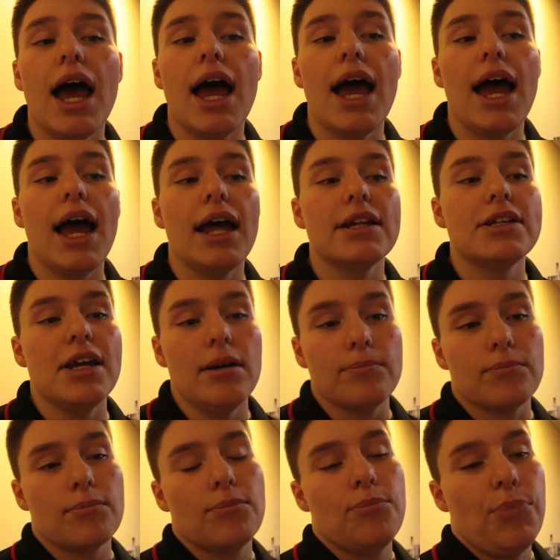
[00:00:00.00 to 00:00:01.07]
And yeah,
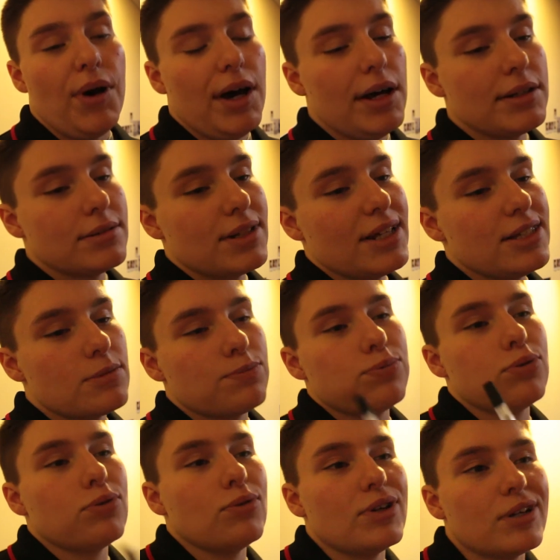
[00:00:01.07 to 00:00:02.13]
but that's
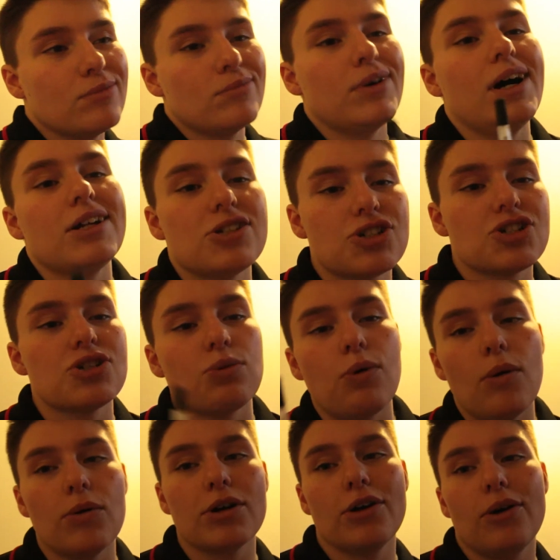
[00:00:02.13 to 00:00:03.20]
pretty much
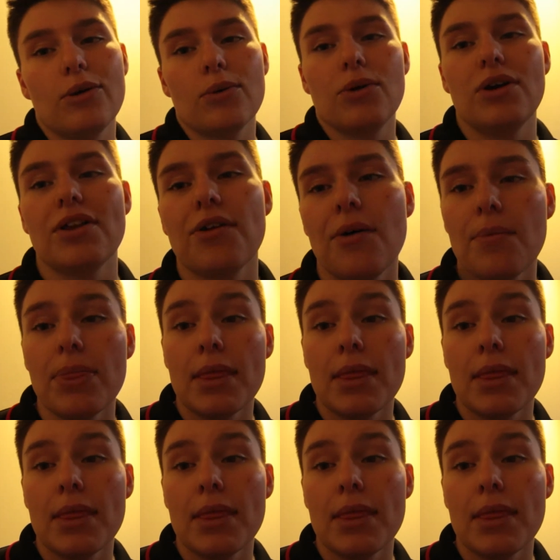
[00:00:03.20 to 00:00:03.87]
what we're going with.